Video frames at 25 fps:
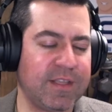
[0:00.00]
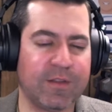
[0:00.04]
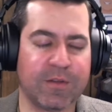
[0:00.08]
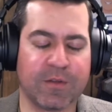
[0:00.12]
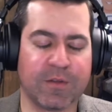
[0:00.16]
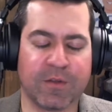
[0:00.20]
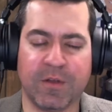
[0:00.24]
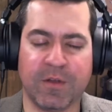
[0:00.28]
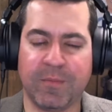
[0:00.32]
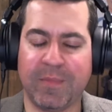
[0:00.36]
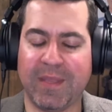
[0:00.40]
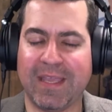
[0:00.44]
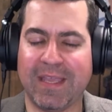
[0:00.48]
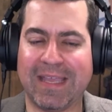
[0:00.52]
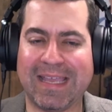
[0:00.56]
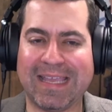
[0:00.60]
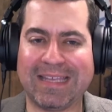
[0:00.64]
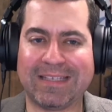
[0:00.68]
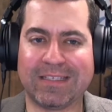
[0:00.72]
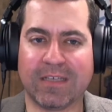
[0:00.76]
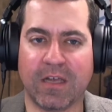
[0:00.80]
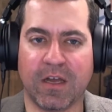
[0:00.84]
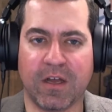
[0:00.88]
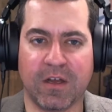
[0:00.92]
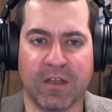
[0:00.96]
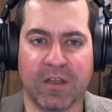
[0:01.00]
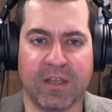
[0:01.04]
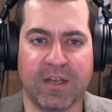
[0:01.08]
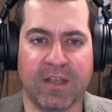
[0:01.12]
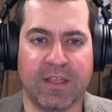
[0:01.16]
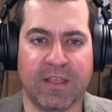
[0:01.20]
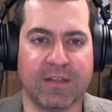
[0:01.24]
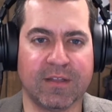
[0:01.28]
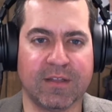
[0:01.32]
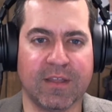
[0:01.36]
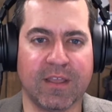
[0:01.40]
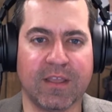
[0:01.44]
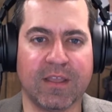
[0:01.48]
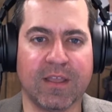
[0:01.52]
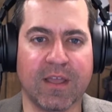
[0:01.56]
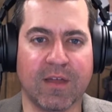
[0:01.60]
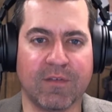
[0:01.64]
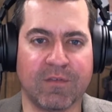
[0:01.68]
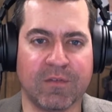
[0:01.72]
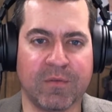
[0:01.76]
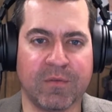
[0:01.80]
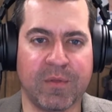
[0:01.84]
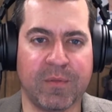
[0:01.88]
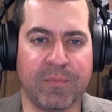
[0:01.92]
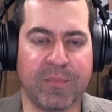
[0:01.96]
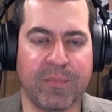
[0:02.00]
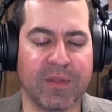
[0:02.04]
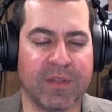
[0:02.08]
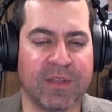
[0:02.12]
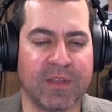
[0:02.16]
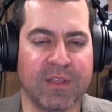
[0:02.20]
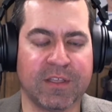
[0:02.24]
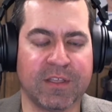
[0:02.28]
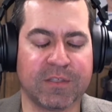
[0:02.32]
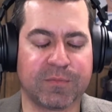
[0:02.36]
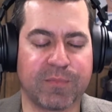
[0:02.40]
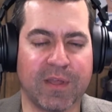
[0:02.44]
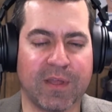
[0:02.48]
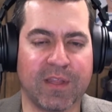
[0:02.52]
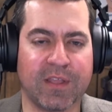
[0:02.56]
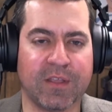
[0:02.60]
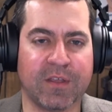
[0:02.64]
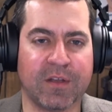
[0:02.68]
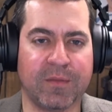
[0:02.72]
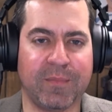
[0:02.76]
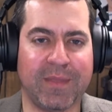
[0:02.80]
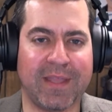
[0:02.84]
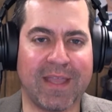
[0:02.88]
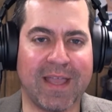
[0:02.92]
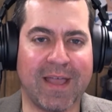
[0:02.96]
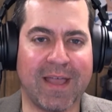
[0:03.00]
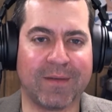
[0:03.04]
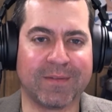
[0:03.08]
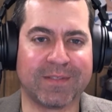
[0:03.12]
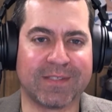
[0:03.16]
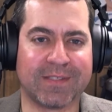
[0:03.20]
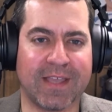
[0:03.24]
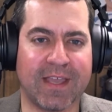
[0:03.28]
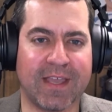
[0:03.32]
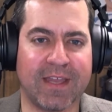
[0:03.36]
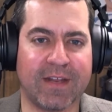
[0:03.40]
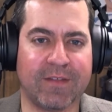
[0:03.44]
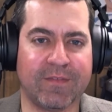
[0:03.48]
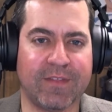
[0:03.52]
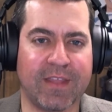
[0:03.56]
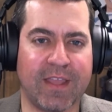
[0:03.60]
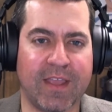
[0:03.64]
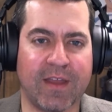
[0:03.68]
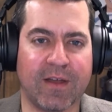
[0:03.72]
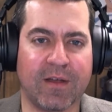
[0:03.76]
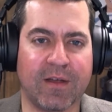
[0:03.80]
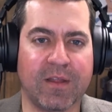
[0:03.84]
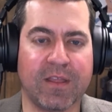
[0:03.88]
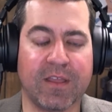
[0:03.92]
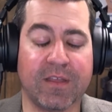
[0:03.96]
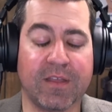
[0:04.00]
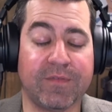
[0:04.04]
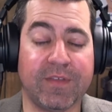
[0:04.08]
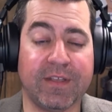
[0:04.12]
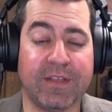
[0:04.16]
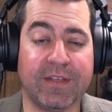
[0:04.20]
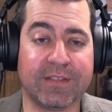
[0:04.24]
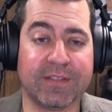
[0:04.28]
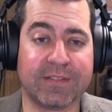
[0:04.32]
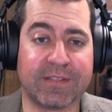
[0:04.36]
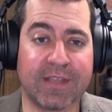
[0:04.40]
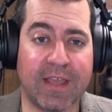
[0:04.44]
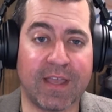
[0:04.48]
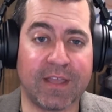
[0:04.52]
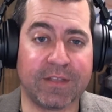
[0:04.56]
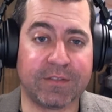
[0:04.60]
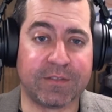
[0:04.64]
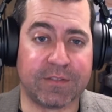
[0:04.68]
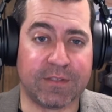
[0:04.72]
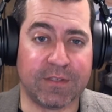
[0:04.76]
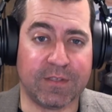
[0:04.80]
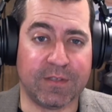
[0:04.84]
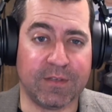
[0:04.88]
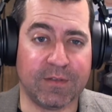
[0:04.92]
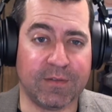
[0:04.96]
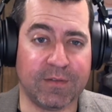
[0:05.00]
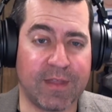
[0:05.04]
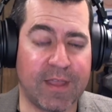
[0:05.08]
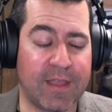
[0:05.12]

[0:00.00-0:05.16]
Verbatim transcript: either going to be a targeted, like government building is probably going to be outside of the area if he decides to do